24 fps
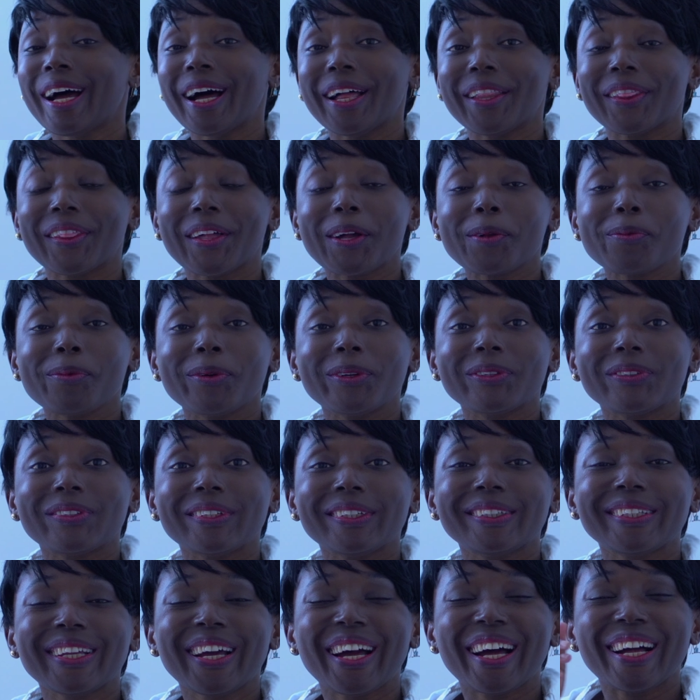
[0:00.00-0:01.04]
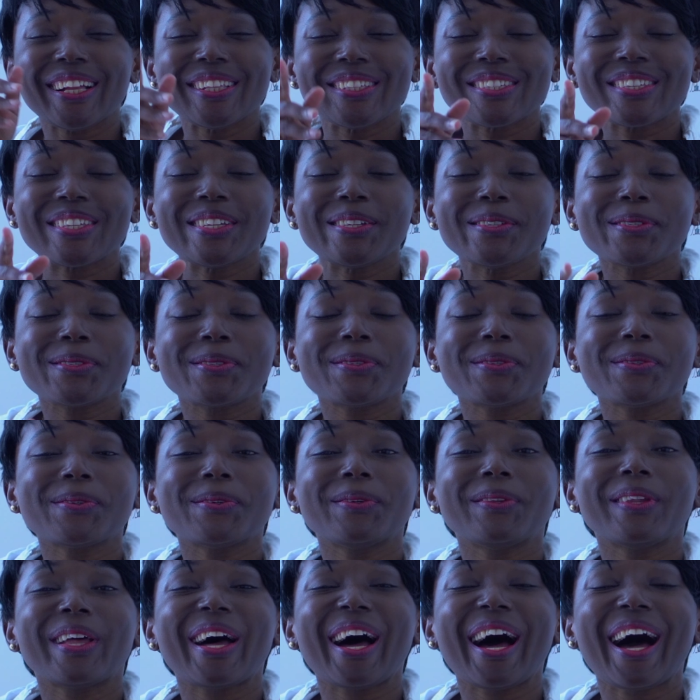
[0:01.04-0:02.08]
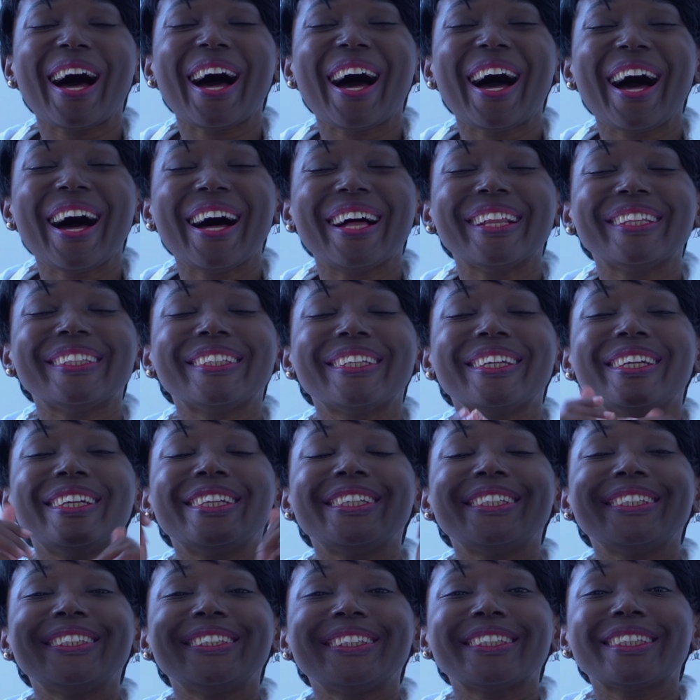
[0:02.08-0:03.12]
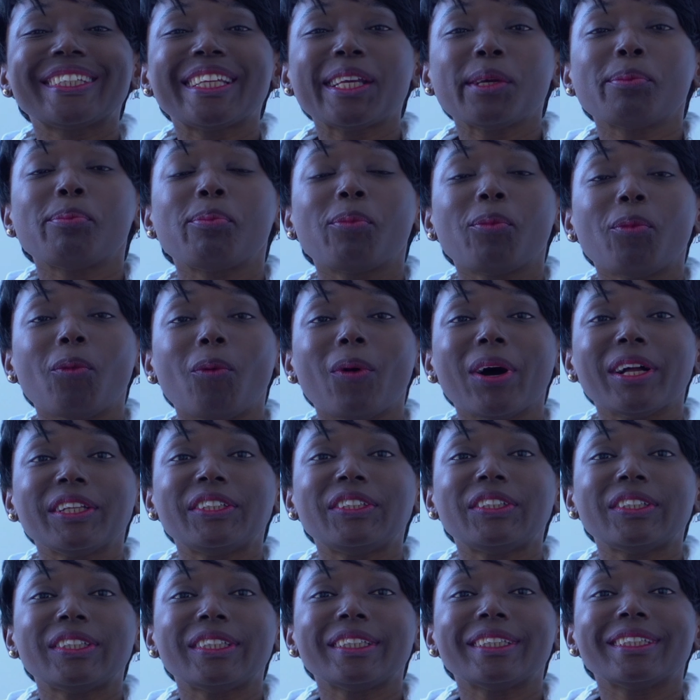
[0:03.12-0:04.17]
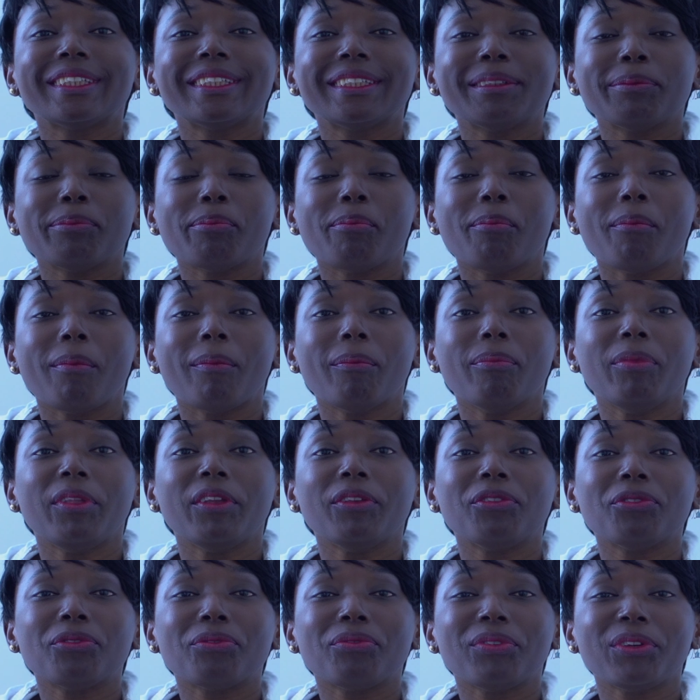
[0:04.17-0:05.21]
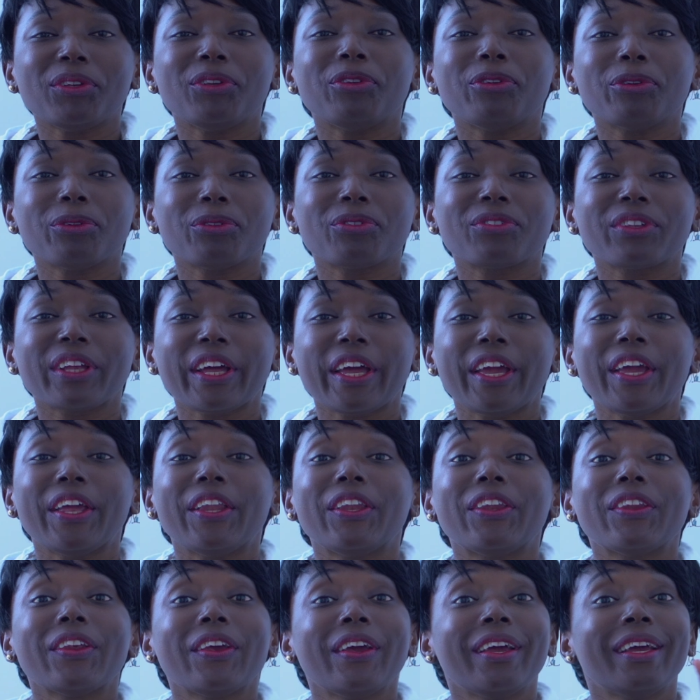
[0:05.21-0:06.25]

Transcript: and that was it, and see you soon, and keep watching these videos. And